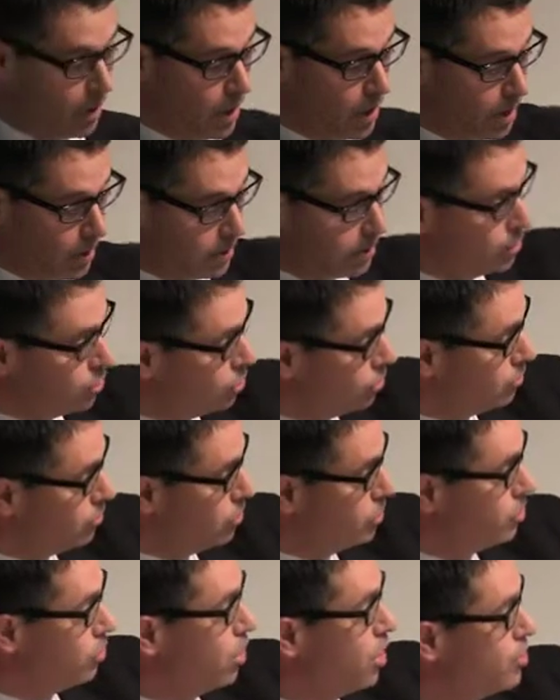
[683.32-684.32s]
Uh,
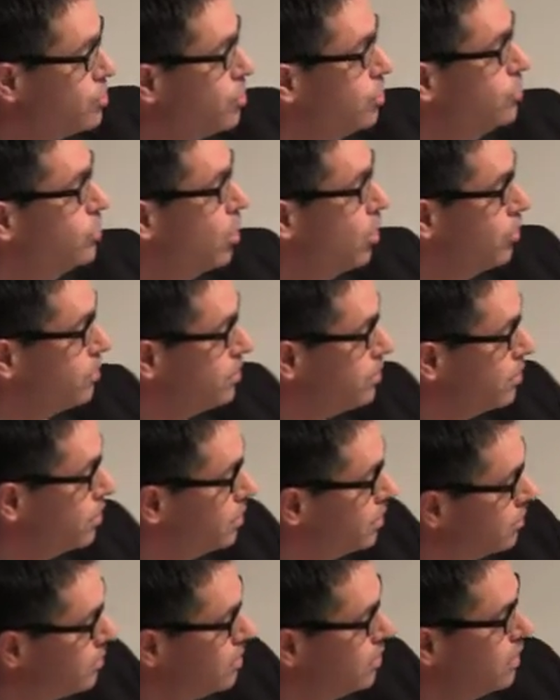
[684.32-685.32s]
you also note
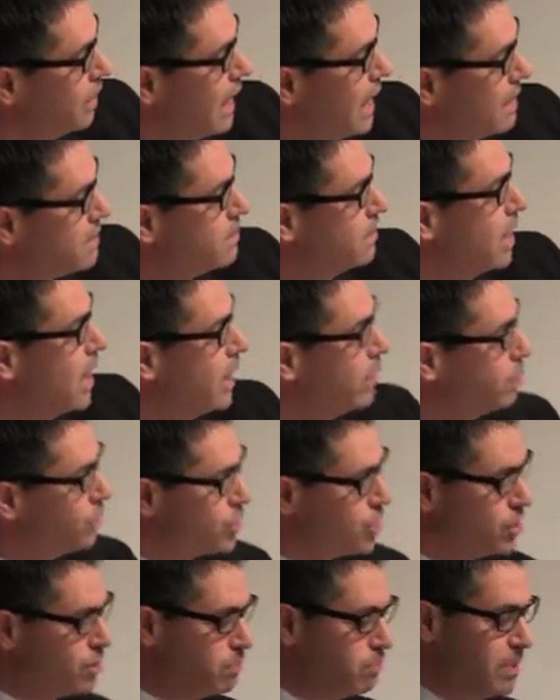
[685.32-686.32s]
the, the last line,
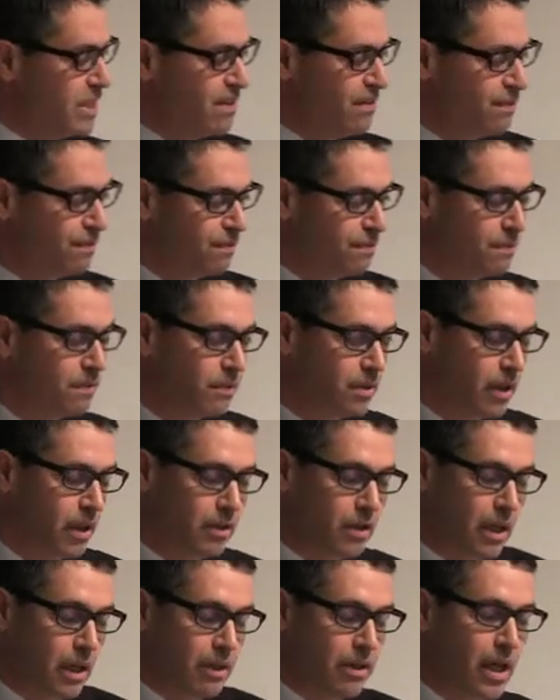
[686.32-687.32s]
which is beef
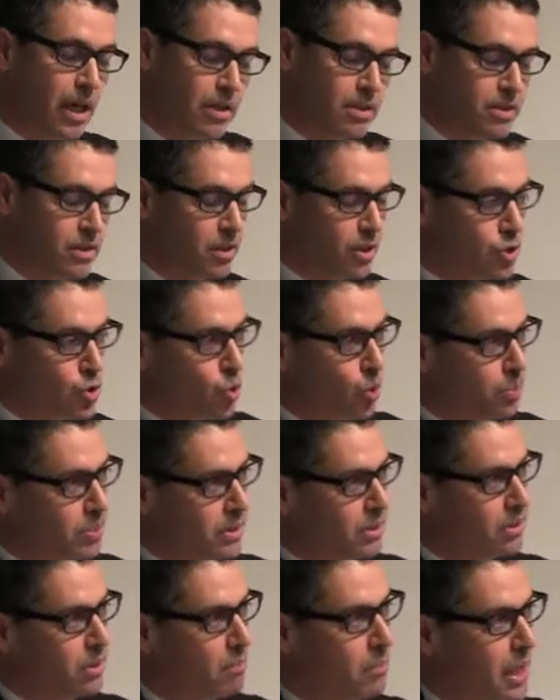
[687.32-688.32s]
and and that is an
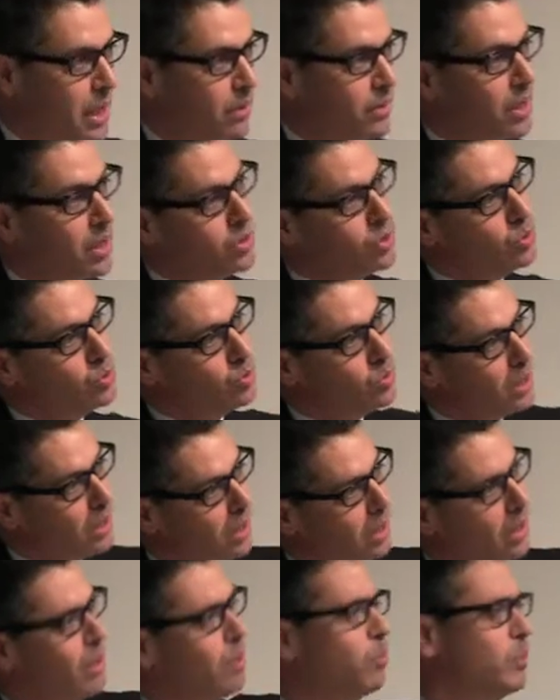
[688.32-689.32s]
exorbitant amount. And you,
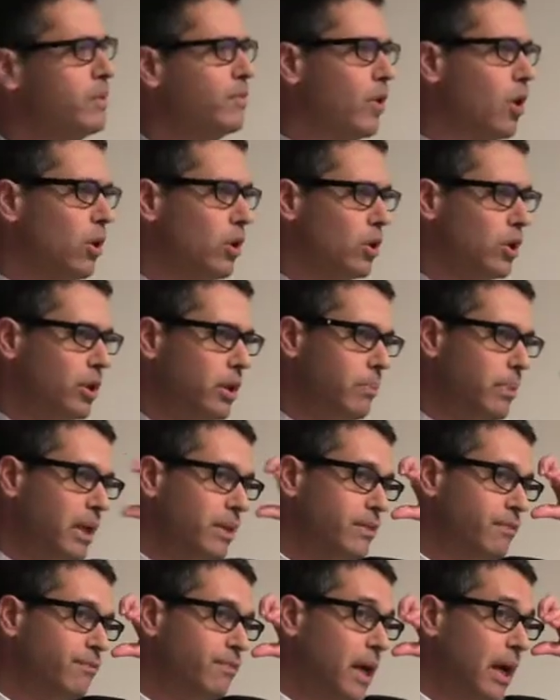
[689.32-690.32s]
we've all heard
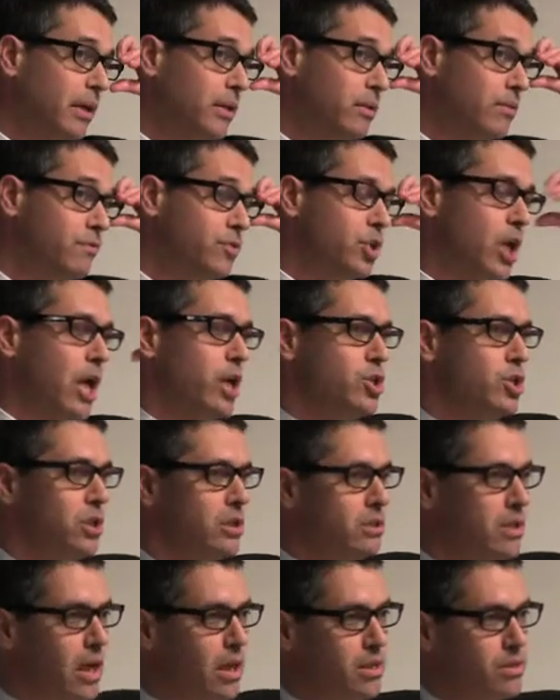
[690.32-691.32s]
about the fact of
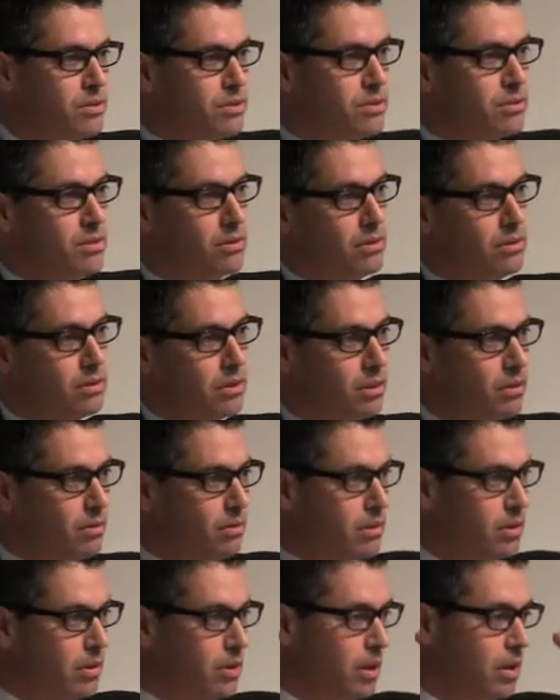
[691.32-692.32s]
changing tastes in,
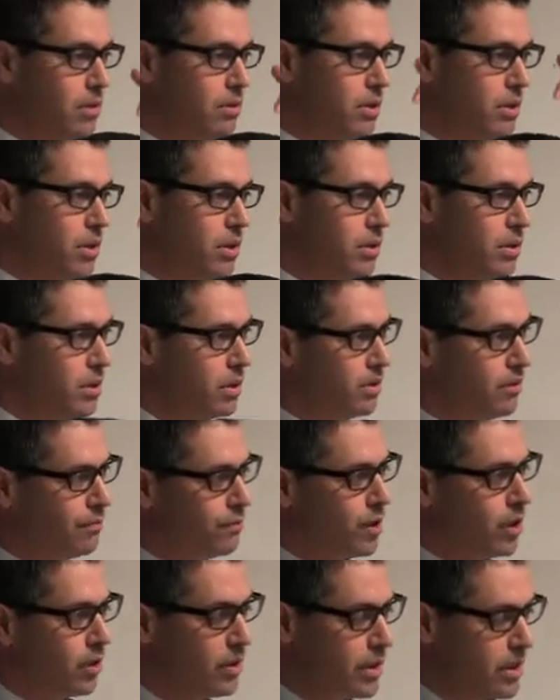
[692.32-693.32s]
in the in the in the
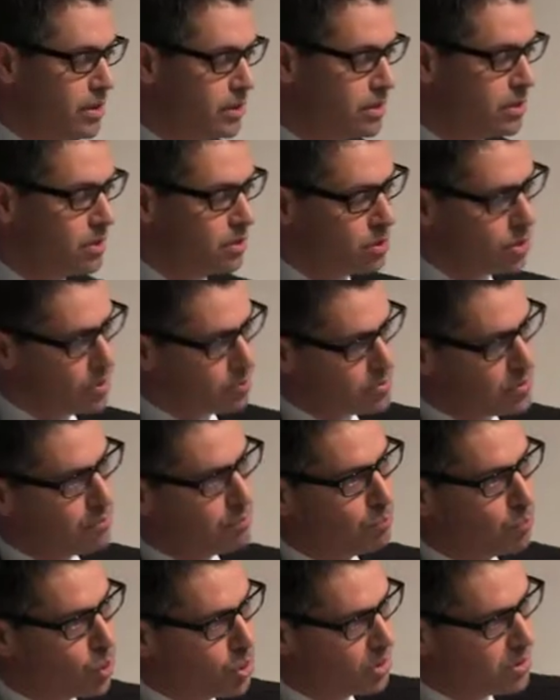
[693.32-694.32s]
Far East in terms
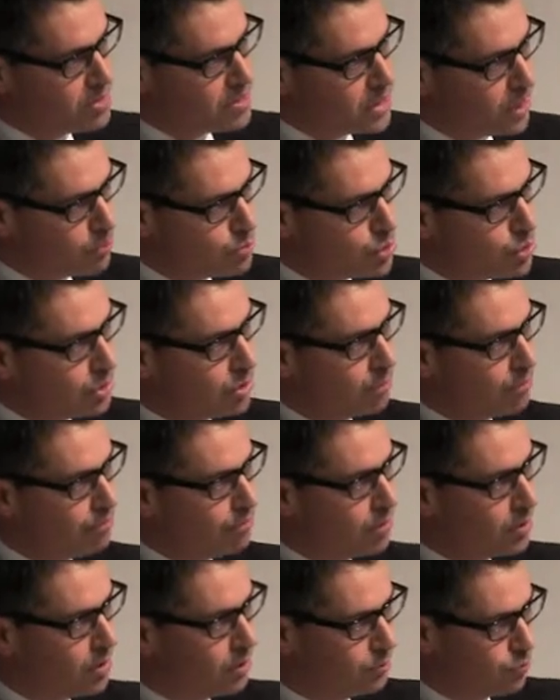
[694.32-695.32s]
of more consumption of
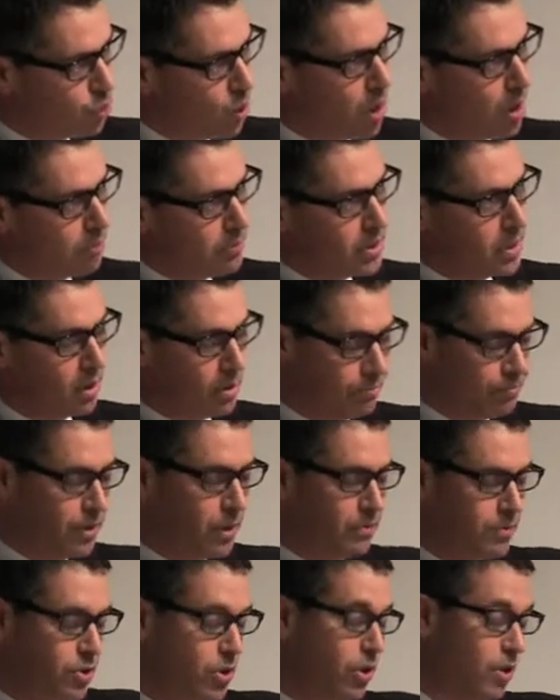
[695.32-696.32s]
of raw me- of,
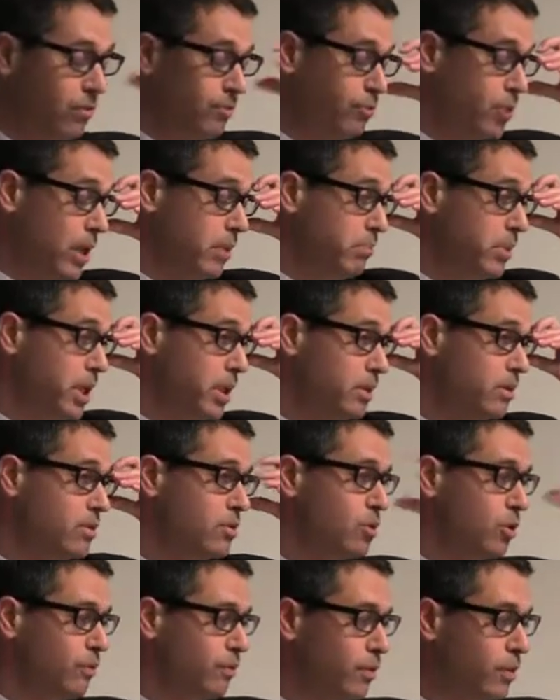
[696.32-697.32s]
of sorry of red meat
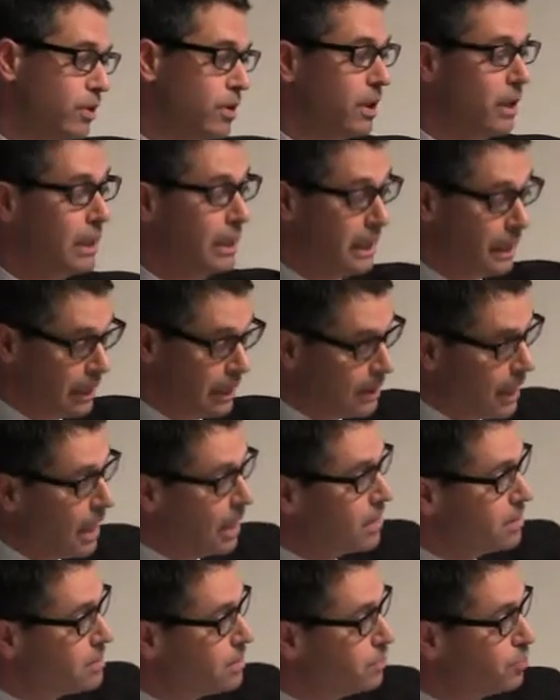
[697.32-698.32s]
and so forth.
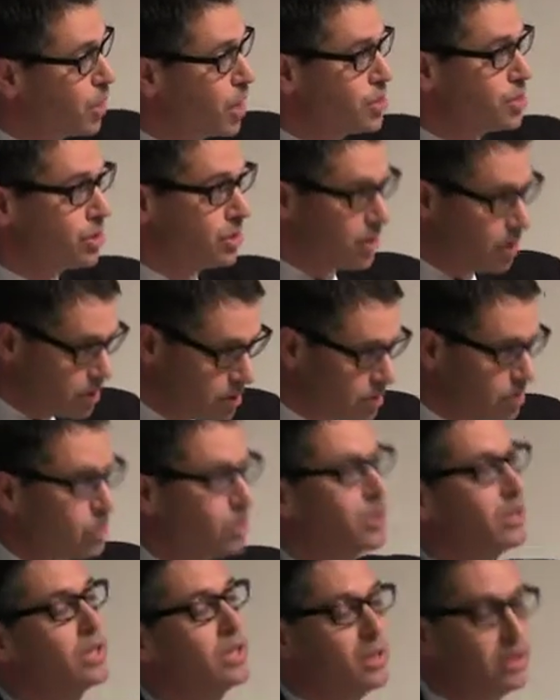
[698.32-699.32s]
That is a pressure that's
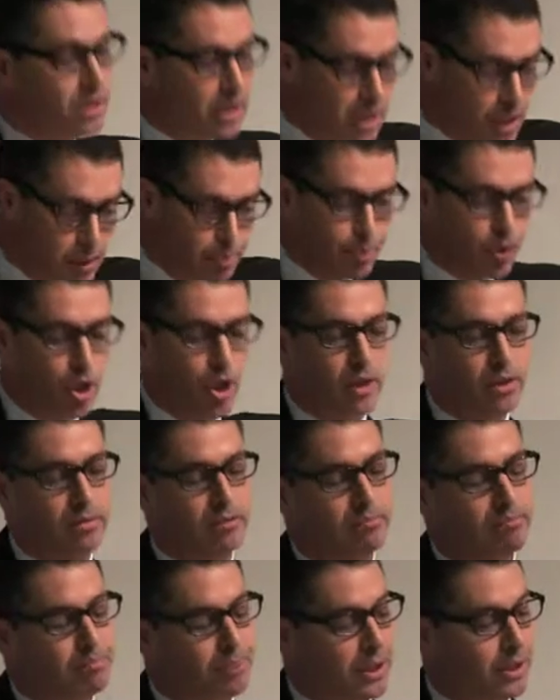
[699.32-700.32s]
going to keep
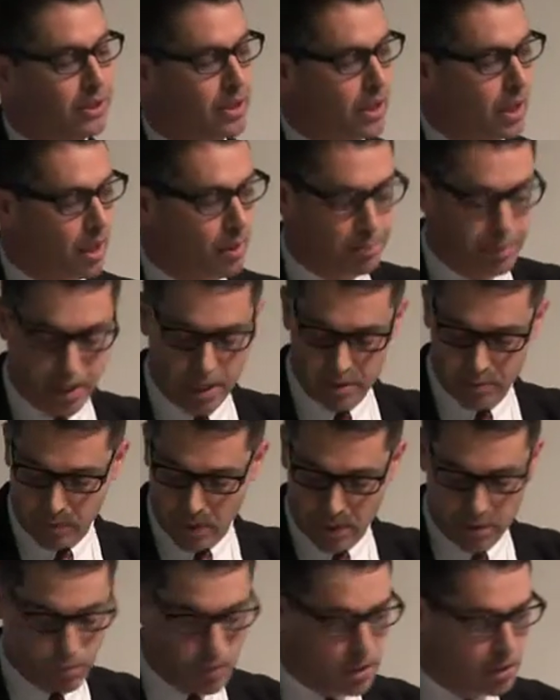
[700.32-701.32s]
on building up as
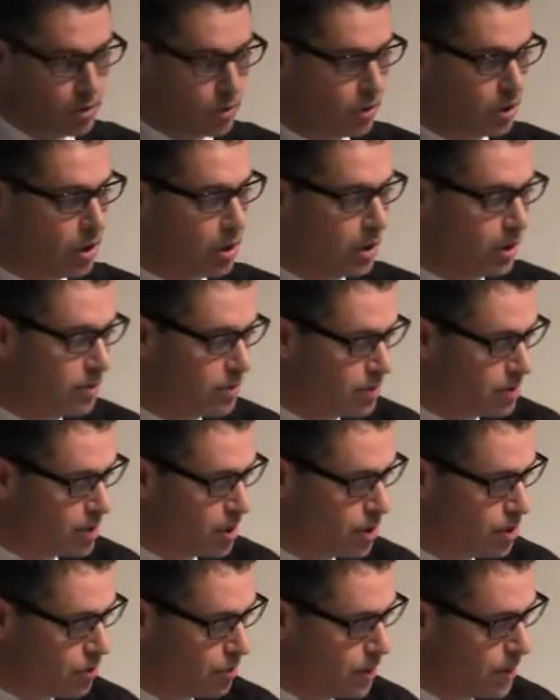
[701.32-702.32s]
as we go along in the
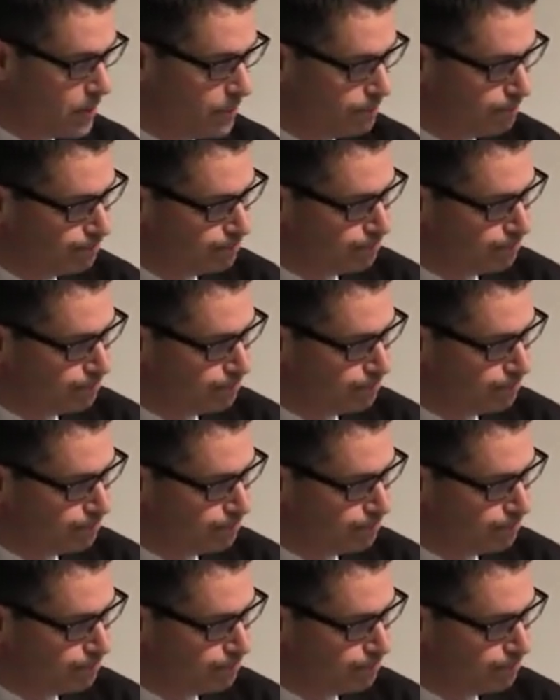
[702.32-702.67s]
century.